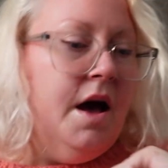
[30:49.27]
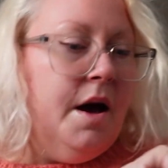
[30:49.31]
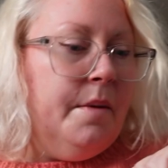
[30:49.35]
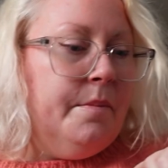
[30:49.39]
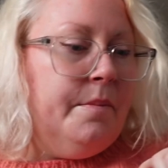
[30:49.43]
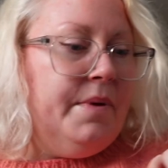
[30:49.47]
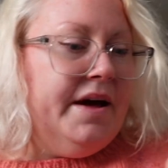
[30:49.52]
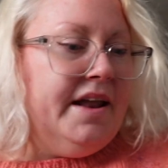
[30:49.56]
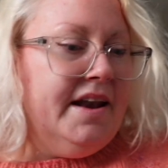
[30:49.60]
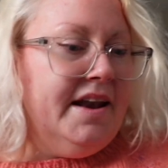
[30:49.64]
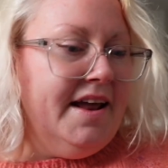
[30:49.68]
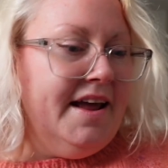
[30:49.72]

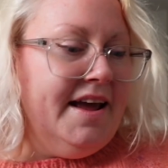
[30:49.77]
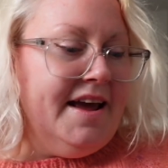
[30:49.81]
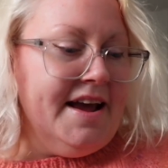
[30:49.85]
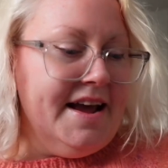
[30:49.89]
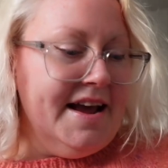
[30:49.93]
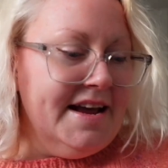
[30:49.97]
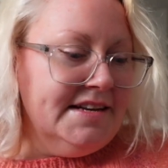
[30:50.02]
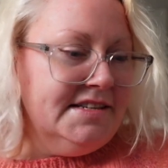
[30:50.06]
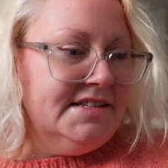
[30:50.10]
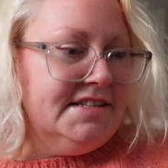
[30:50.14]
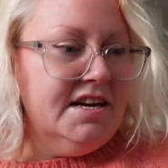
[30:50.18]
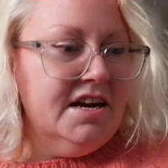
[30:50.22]
But
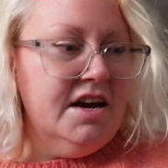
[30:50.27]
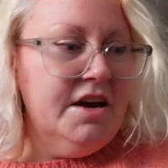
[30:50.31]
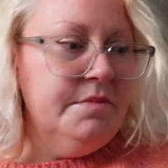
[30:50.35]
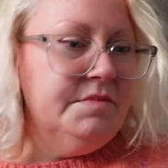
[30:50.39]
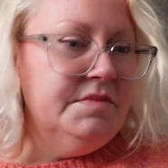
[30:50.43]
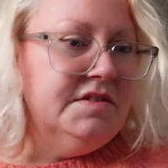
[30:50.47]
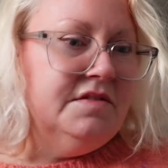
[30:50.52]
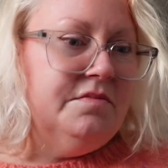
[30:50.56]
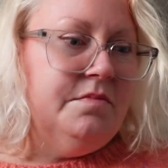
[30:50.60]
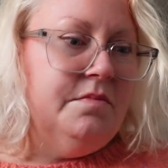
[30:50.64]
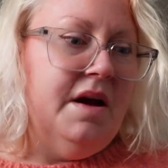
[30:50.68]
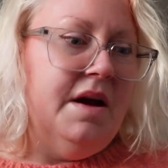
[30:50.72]
in
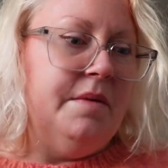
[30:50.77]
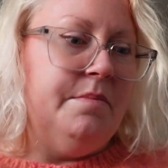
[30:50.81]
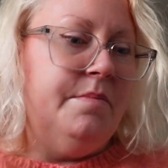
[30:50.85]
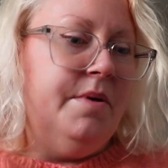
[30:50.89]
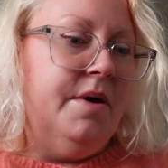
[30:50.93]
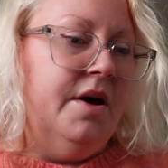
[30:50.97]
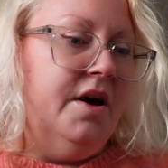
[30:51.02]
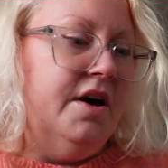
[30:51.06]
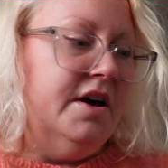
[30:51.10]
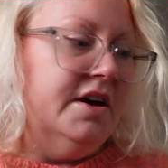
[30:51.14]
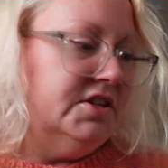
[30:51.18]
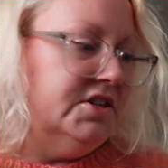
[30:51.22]
terms of my
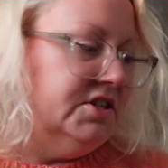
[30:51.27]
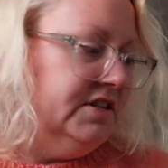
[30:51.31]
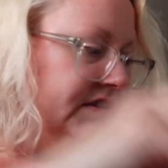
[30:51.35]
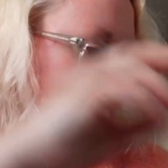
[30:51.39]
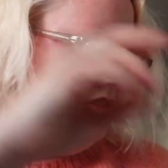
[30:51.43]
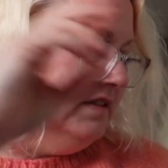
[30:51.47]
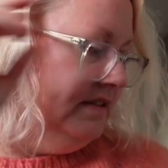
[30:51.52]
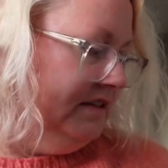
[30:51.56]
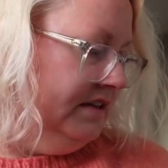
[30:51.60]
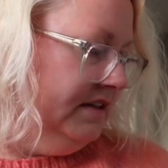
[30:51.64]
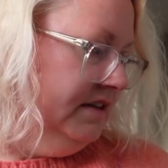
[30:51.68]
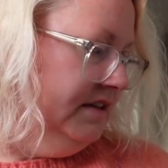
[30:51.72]

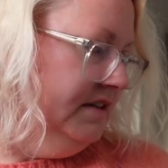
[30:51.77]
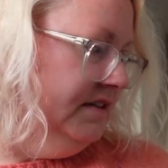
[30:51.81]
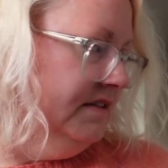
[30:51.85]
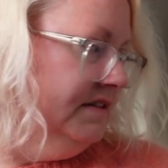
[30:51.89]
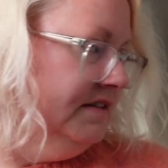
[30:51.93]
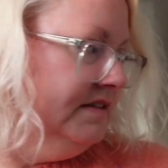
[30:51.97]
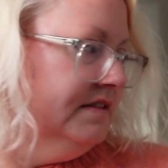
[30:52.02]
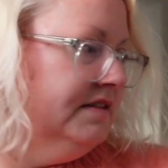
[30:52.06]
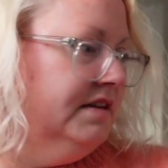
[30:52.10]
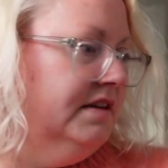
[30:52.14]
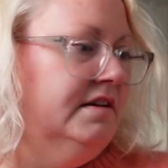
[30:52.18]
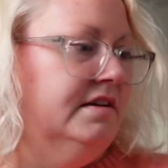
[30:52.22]

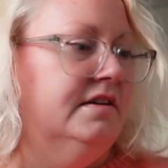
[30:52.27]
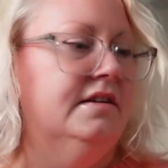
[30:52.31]
purchases,